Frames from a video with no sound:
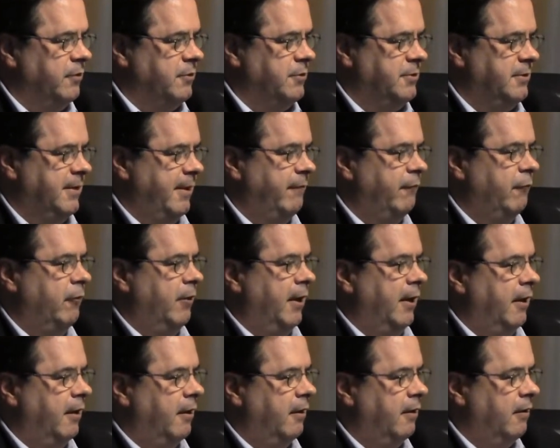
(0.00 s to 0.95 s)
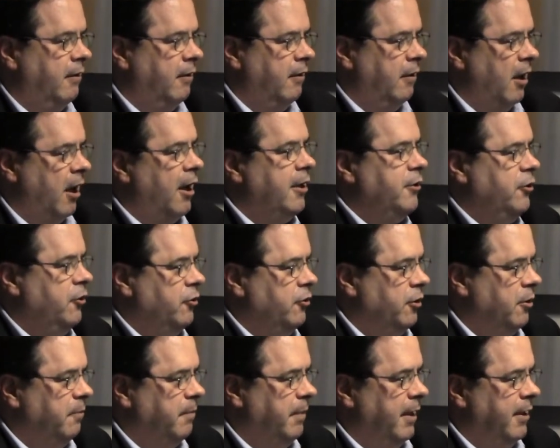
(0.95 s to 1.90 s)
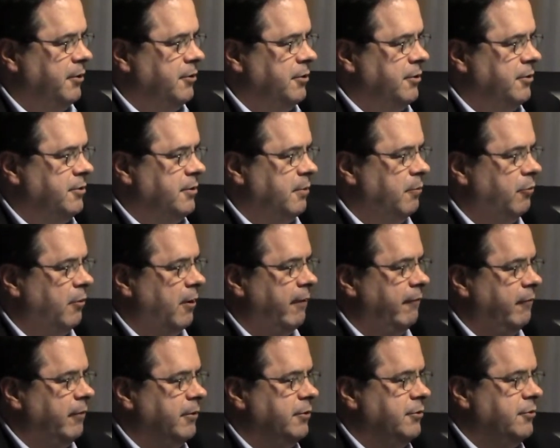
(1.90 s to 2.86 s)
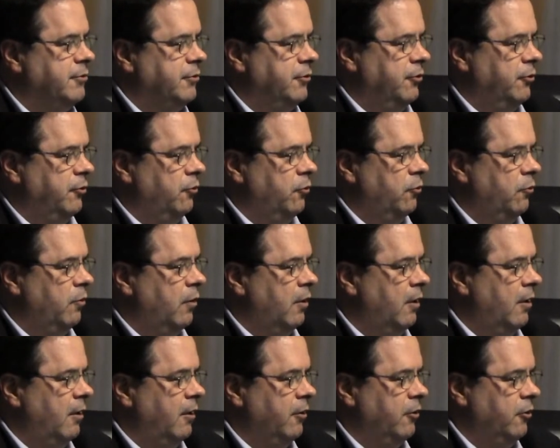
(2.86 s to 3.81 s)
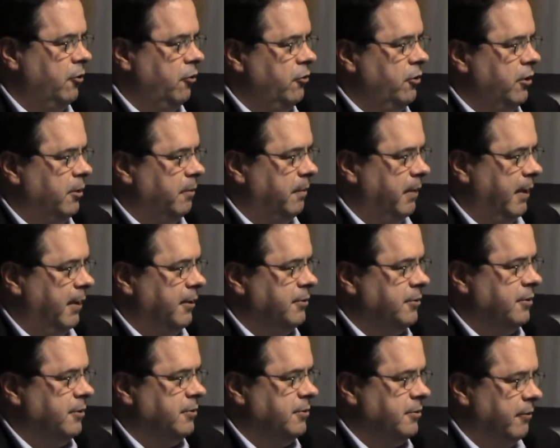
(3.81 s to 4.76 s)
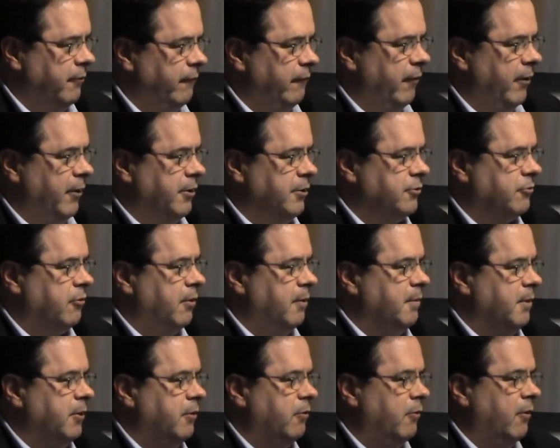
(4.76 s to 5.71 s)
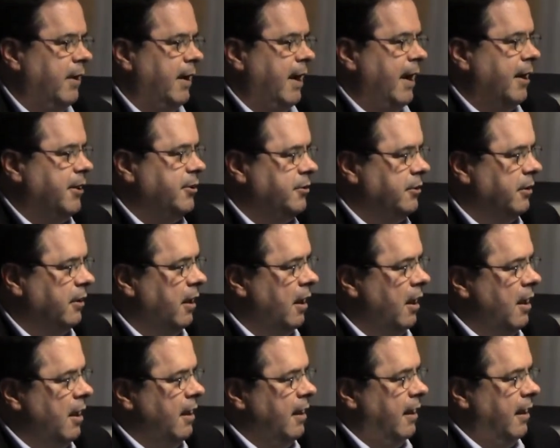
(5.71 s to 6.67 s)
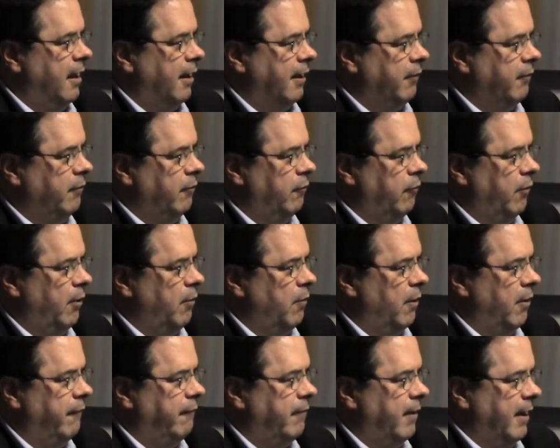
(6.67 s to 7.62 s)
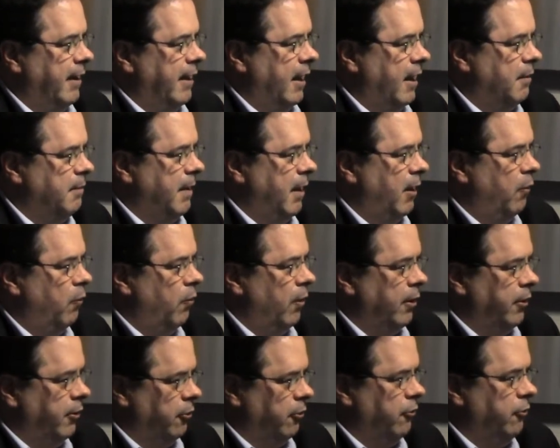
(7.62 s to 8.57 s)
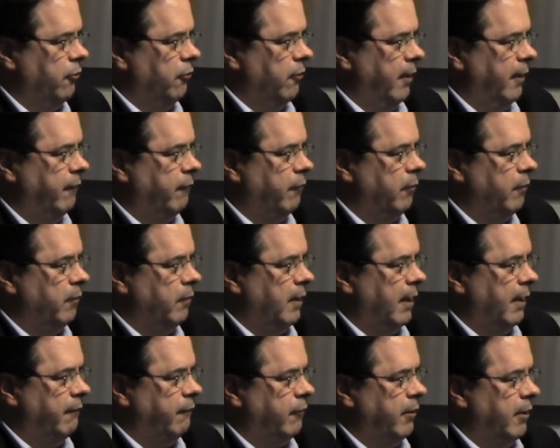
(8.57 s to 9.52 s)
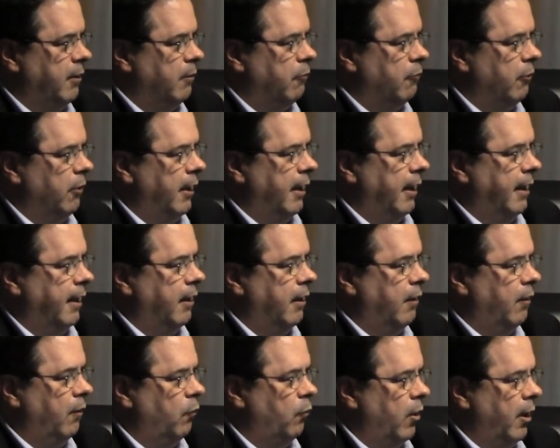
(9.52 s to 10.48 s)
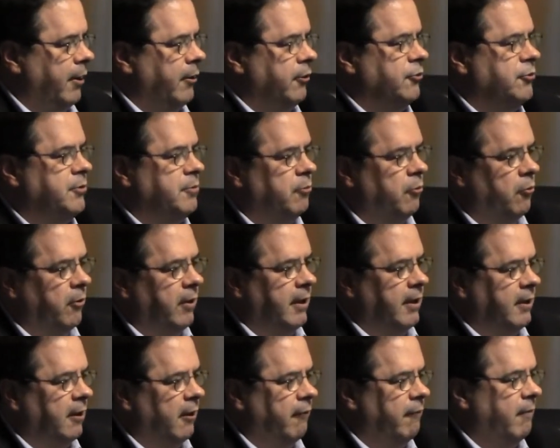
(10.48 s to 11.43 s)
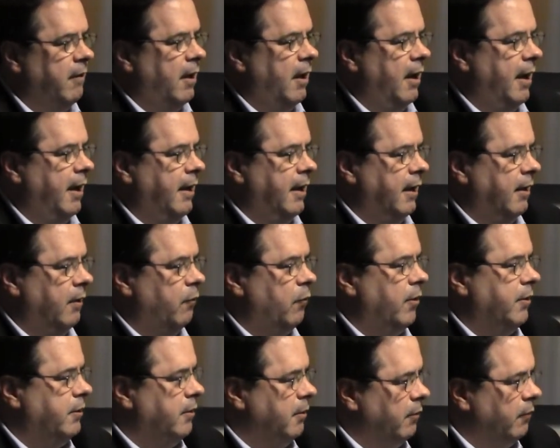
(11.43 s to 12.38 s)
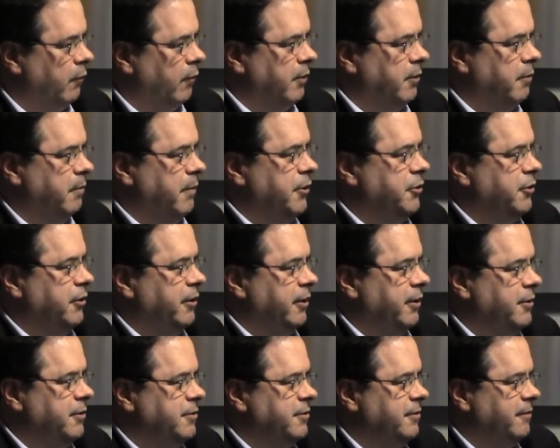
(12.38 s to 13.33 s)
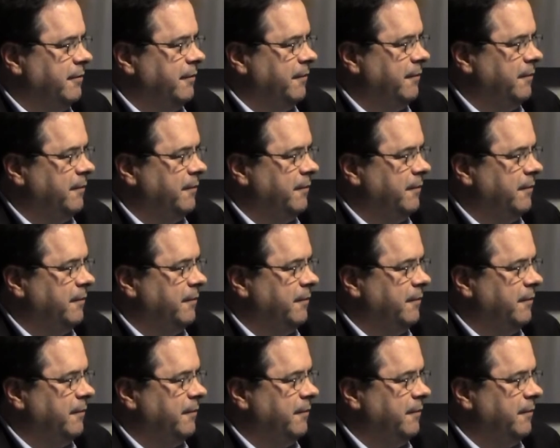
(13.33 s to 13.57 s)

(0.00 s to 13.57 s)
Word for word: severing non-union pensions in preference to union pensions, a very discriminatory action. And I really want to find out about what you're doing from Let Freedom Ring and why you're supporting Delphi sure. and what the what the mission is.